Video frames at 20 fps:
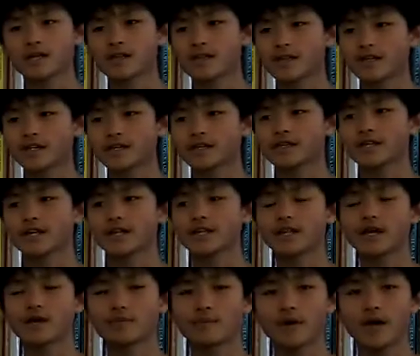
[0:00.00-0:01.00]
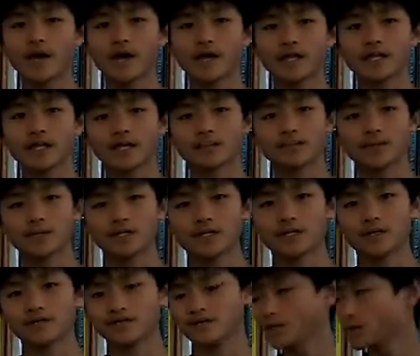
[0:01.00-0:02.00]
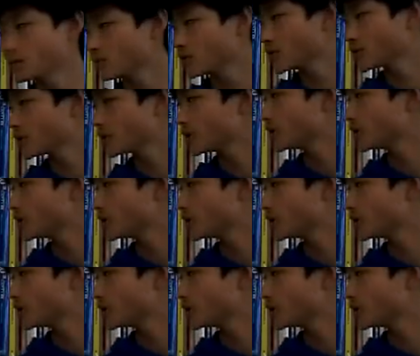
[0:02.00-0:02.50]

think that that man appeared out of nowhere.